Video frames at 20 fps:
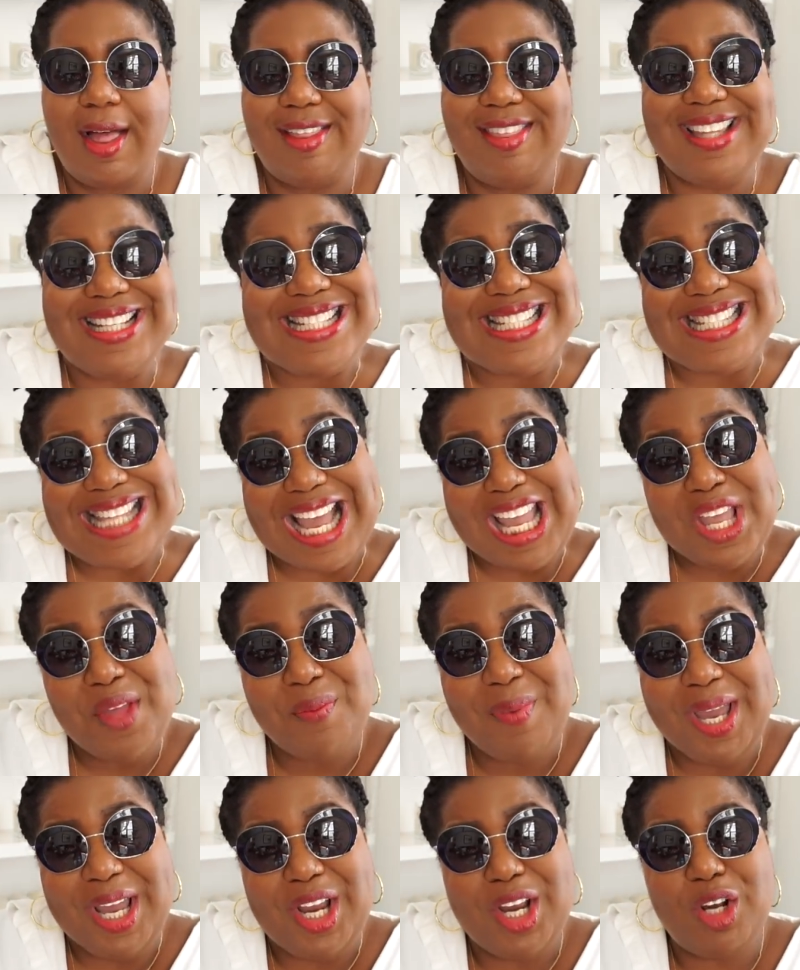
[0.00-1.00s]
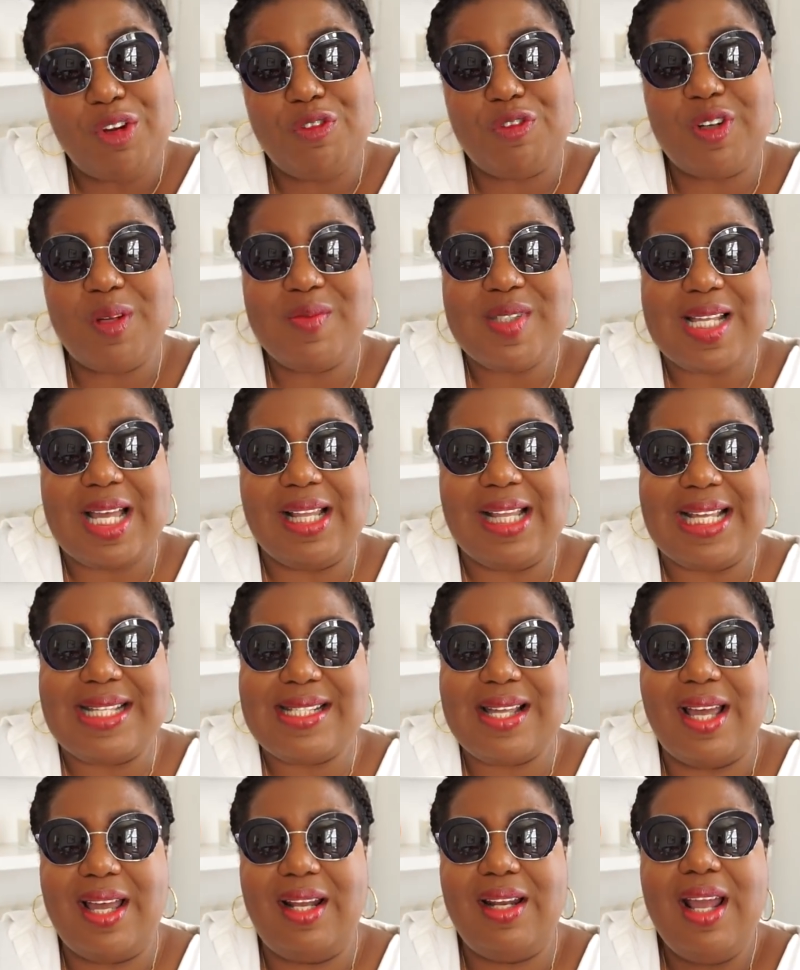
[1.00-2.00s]
The second pair from Sunglass
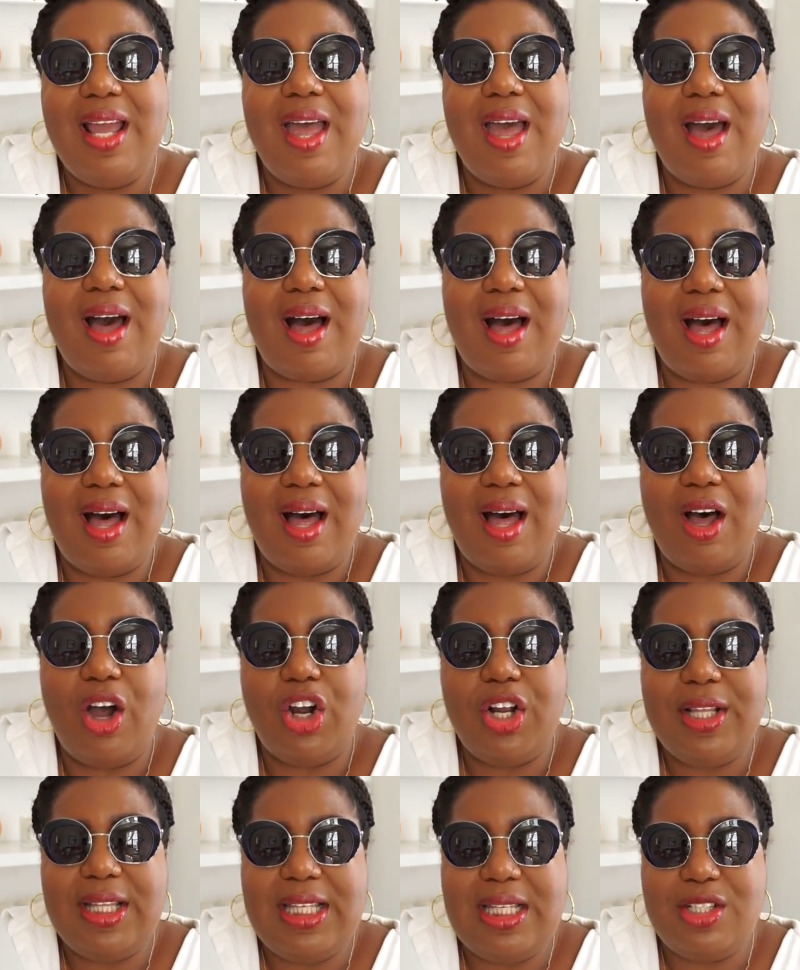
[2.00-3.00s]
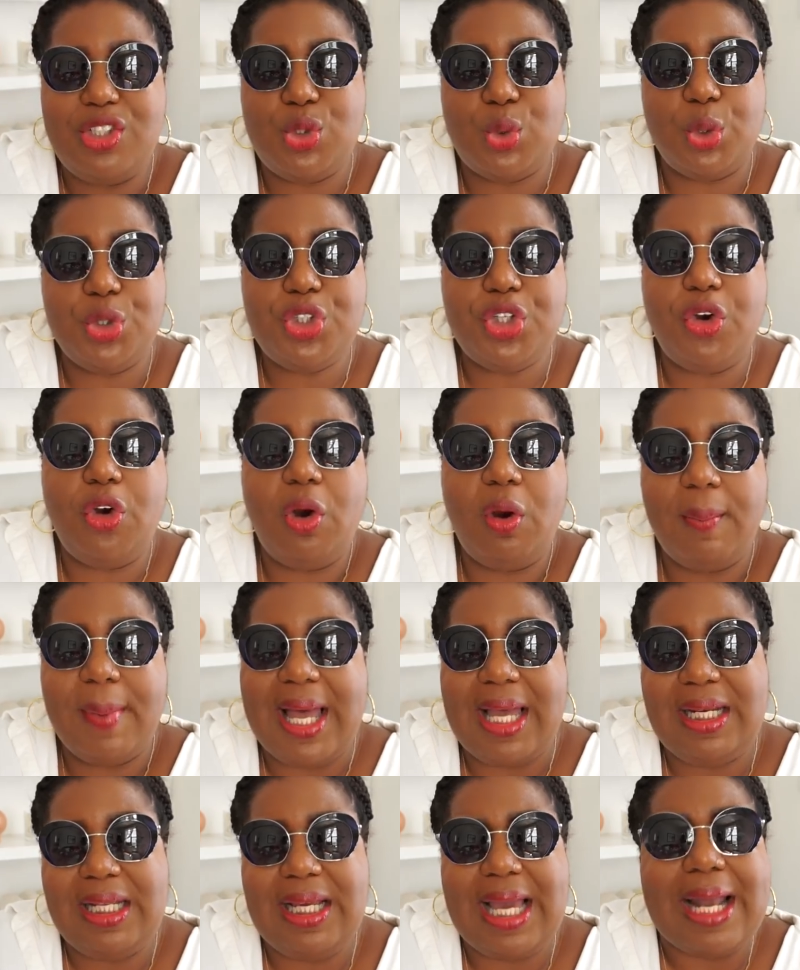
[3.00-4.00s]
Hut uh, are these Giorgio
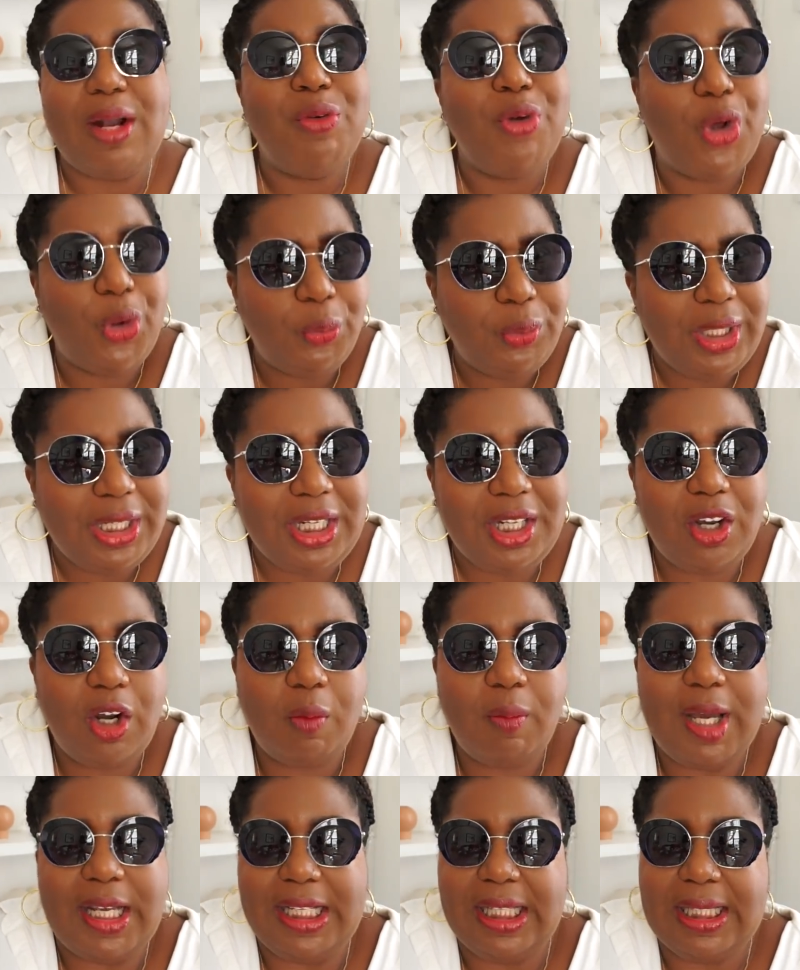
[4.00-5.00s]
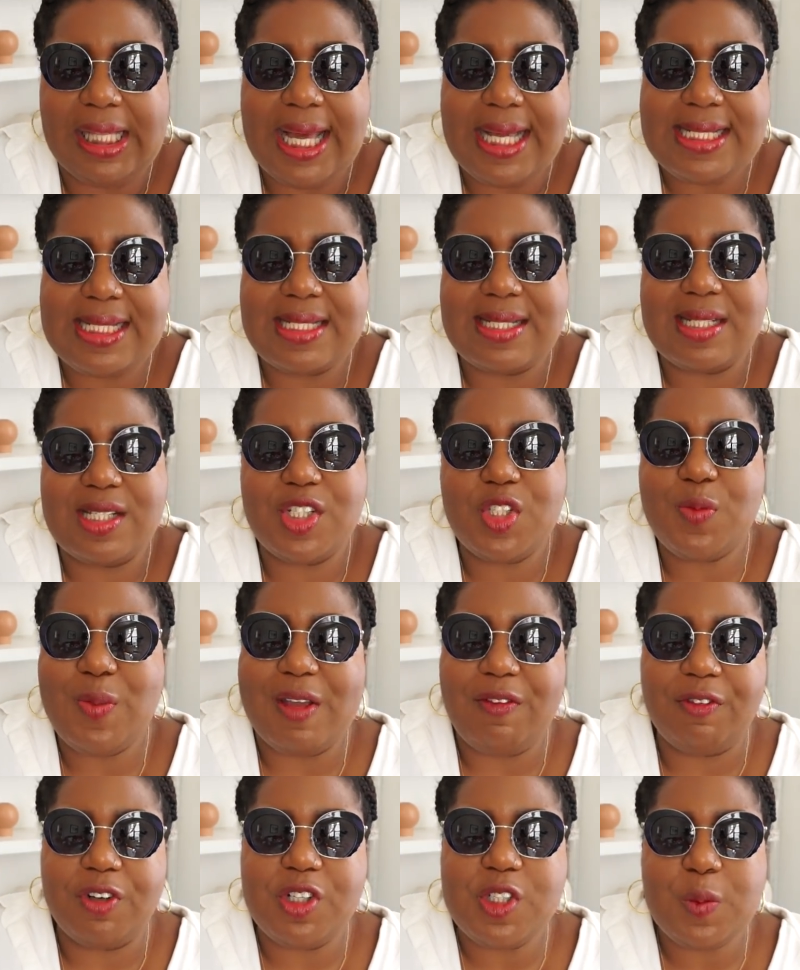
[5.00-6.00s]
Armani. I don't own any Armani glasses. This is my
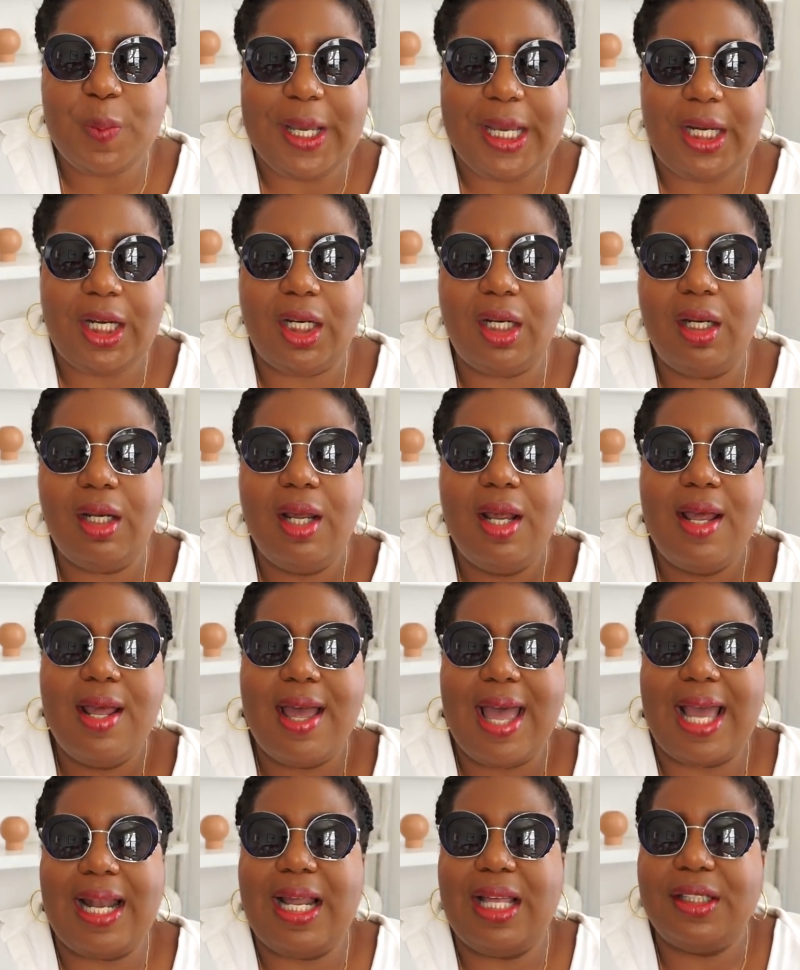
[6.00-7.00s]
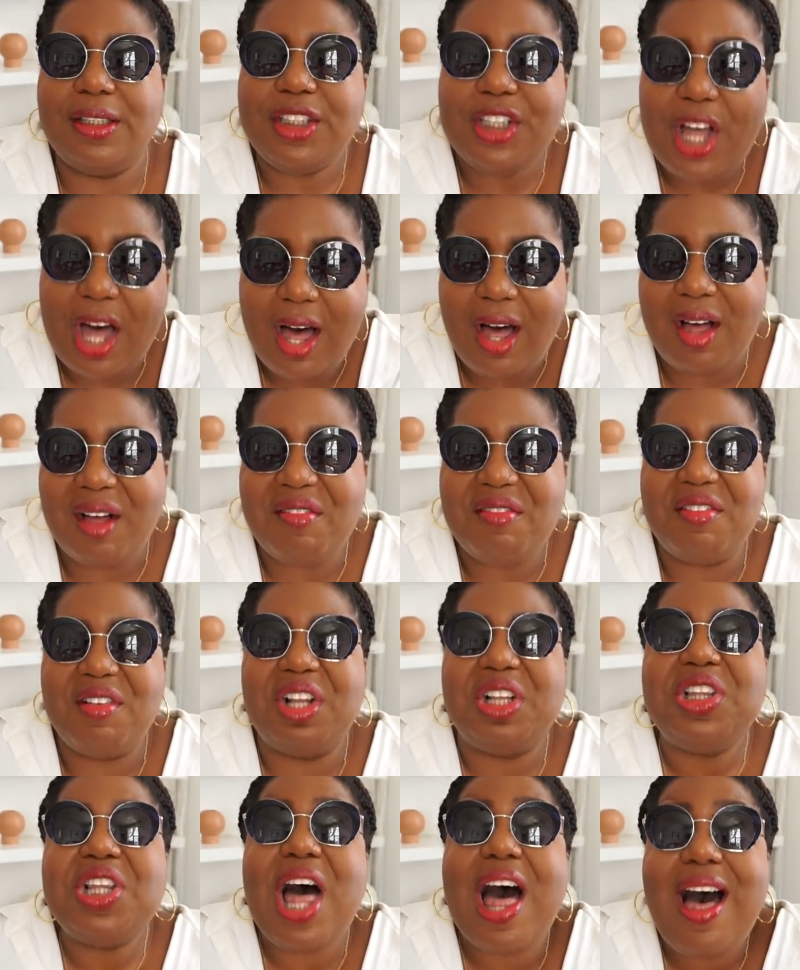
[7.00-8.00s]
first pair and I love,
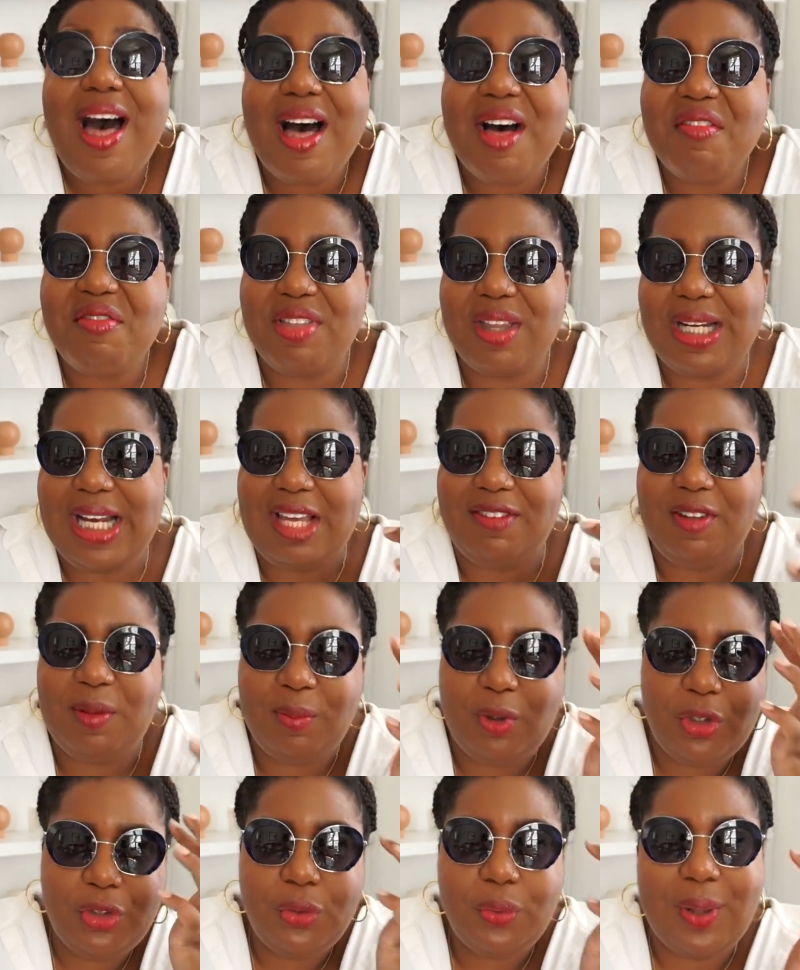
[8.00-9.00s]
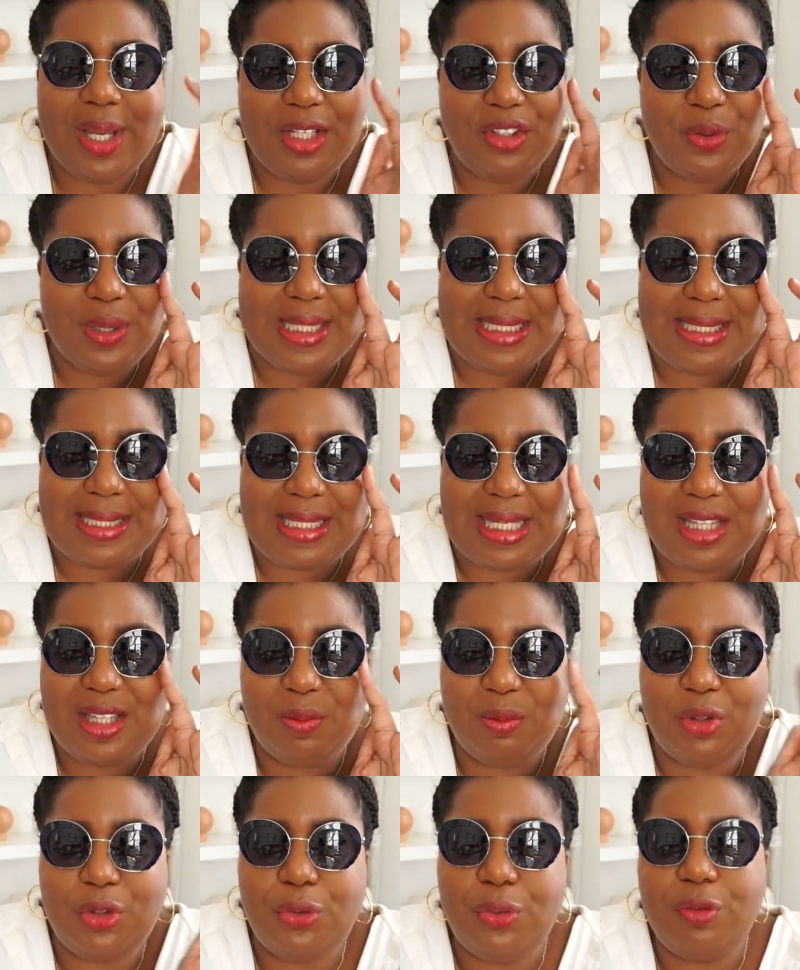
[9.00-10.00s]
love the navy blue and you can see the
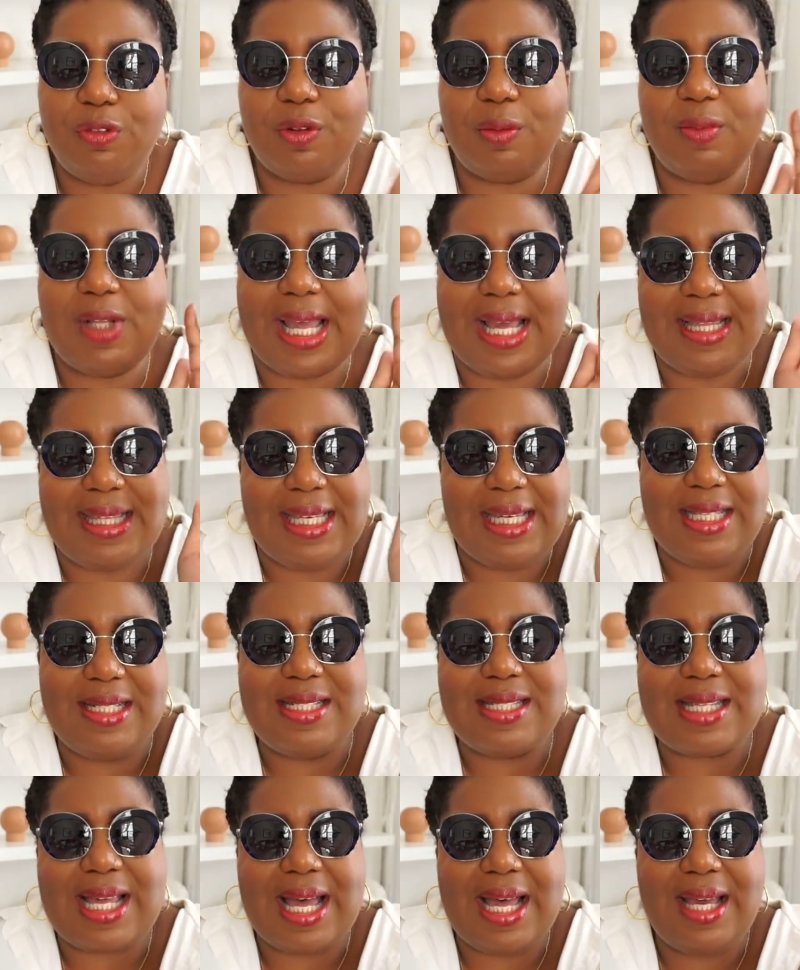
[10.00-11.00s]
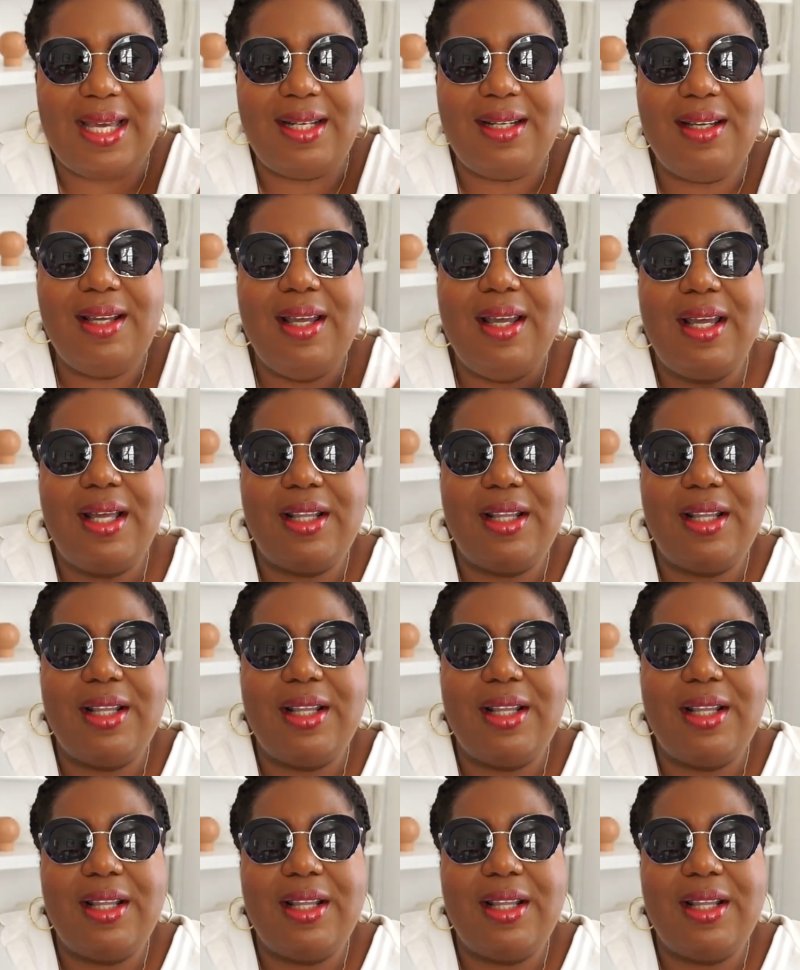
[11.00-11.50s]
blue from like the inside.